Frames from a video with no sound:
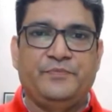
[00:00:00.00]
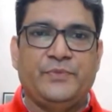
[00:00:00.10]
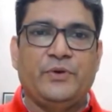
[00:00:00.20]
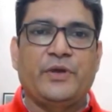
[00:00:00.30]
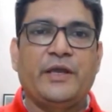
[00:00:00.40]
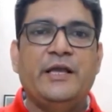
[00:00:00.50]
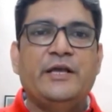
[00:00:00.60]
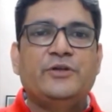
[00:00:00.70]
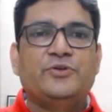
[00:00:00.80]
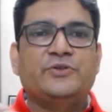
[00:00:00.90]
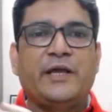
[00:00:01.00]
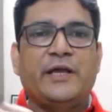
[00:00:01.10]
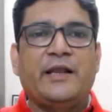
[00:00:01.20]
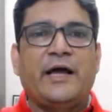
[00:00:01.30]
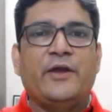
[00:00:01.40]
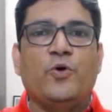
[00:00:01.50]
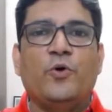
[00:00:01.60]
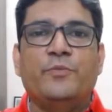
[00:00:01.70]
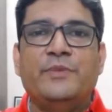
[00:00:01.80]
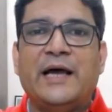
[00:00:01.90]
Okay, so Sayan, I
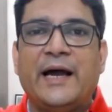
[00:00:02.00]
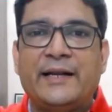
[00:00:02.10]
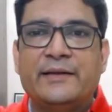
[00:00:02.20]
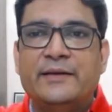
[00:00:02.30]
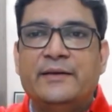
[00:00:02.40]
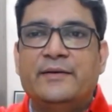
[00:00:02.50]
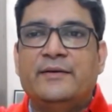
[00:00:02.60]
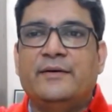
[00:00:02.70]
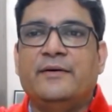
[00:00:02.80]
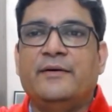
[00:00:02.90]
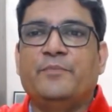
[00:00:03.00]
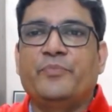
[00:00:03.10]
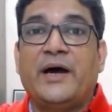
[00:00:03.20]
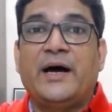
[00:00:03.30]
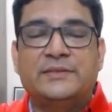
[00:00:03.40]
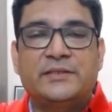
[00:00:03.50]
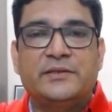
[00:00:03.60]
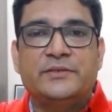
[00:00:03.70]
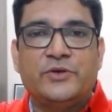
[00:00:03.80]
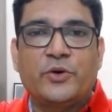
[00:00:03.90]
hope that
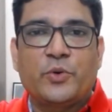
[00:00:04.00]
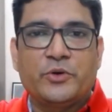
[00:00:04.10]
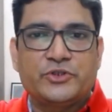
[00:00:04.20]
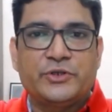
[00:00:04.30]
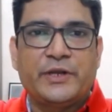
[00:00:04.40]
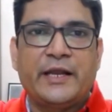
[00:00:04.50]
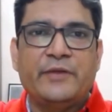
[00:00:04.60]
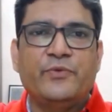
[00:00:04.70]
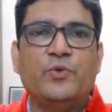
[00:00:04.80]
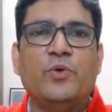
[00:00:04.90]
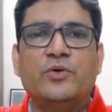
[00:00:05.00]
answers your question. And if you want